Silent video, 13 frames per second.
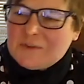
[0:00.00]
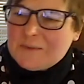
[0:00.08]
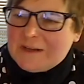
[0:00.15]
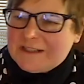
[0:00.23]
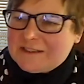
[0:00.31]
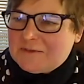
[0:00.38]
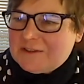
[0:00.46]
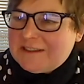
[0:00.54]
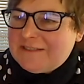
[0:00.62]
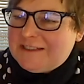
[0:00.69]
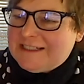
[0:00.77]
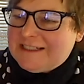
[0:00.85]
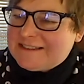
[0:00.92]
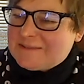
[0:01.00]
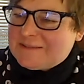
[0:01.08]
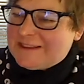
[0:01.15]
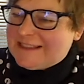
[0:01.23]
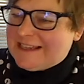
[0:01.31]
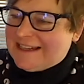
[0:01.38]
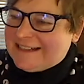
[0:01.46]
much for leaving us with
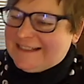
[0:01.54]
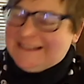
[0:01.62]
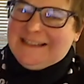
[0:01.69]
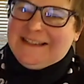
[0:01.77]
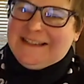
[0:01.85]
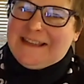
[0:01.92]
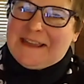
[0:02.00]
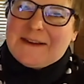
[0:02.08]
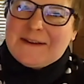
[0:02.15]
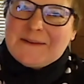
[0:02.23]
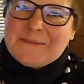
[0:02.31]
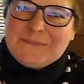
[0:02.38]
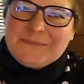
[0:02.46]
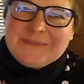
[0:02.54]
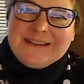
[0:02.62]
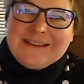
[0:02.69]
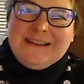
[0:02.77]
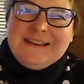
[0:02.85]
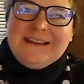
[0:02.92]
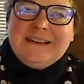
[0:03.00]
that you're welcome um,
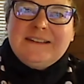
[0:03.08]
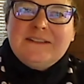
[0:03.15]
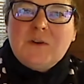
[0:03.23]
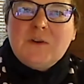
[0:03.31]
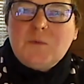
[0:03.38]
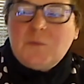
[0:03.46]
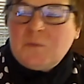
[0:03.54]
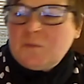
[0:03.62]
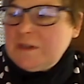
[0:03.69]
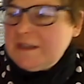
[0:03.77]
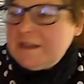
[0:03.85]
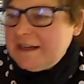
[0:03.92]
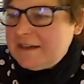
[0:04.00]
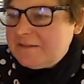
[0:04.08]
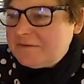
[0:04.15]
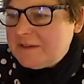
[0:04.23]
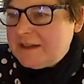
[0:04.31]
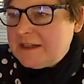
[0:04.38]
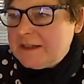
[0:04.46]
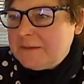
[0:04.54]
so we have
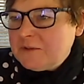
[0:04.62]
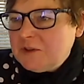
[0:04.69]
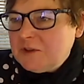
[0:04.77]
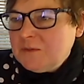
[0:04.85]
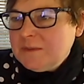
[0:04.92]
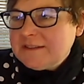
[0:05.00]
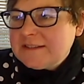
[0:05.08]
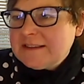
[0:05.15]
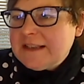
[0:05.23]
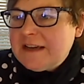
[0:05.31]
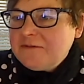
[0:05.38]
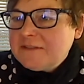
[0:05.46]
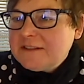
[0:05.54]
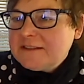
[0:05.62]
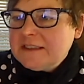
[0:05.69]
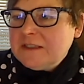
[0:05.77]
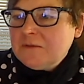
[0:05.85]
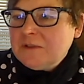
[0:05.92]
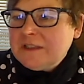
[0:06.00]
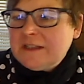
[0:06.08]
um, two minutes left. Does
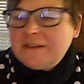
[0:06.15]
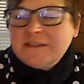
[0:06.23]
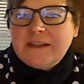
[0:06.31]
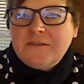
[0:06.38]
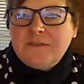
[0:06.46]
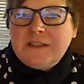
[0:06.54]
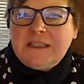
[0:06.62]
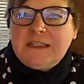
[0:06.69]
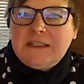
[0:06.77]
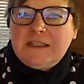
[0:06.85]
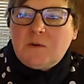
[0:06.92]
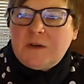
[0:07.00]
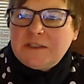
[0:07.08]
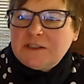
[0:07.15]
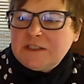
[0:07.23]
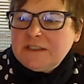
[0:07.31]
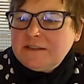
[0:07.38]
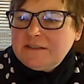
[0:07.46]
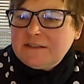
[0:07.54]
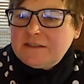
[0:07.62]
anyone else have any
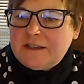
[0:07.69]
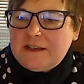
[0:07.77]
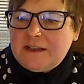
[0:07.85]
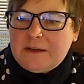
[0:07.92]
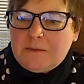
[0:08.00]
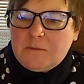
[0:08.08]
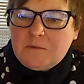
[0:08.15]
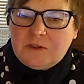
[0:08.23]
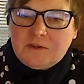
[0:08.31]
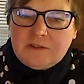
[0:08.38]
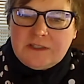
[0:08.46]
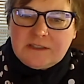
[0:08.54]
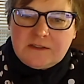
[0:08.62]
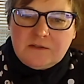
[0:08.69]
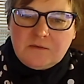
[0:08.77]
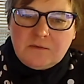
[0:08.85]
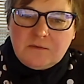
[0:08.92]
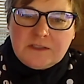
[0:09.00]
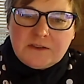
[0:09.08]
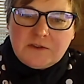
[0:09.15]
questions? Um, would you like to
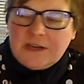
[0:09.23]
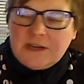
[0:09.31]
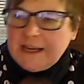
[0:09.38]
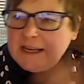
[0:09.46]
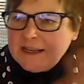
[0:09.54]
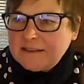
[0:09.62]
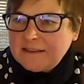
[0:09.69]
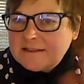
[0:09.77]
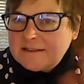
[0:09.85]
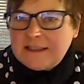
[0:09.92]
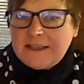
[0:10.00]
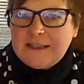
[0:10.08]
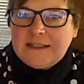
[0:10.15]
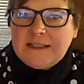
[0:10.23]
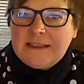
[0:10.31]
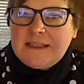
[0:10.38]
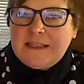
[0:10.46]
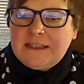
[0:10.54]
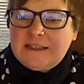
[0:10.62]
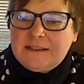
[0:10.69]
raise your hand and say
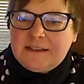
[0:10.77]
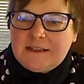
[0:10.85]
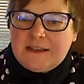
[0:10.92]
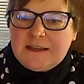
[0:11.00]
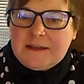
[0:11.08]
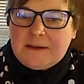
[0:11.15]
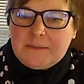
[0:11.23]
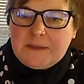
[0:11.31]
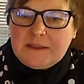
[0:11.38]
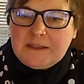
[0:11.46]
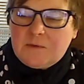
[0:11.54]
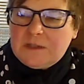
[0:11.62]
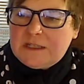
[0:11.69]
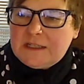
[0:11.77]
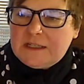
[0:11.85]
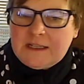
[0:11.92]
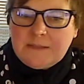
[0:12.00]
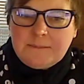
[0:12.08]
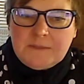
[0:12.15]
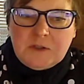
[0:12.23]
anything? Um, I think we can
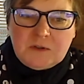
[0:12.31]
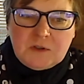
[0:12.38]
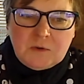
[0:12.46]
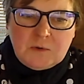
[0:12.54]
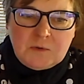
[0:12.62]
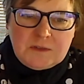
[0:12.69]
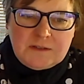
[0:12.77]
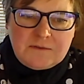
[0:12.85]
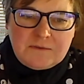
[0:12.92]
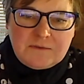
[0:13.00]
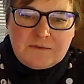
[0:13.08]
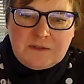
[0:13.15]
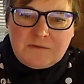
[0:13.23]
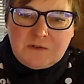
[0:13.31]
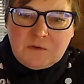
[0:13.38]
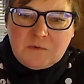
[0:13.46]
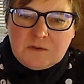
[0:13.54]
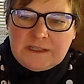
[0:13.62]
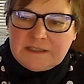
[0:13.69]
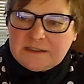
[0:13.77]
unmute you if, if you
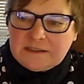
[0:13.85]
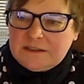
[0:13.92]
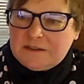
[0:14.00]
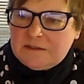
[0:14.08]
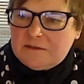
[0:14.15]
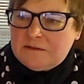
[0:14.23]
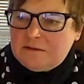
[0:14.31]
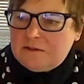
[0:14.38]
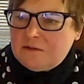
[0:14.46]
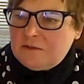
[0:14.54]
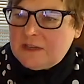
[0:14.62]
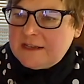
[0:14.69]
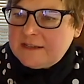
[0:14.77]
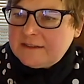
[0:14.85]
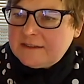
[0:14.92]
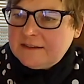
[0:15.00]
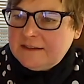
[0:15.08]
would like to do that